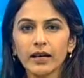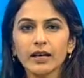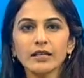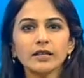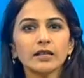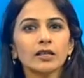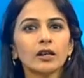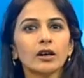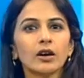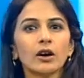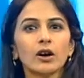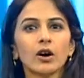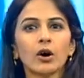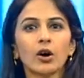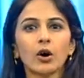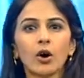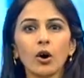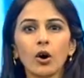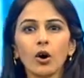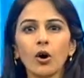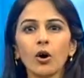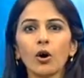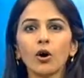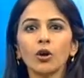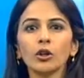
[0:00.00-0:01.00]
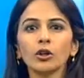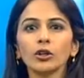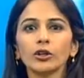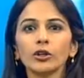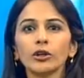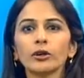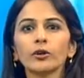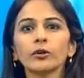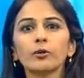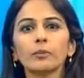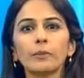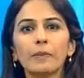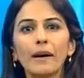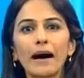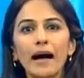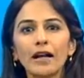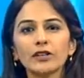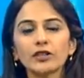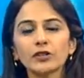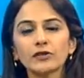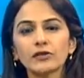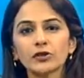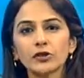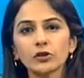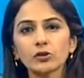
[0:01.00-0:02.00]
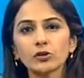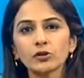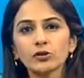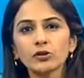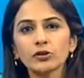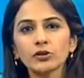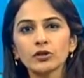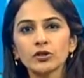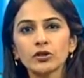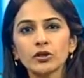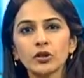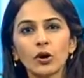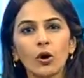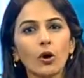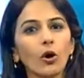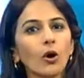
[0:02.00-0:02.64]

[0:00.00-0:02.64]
There's a whole new batch of students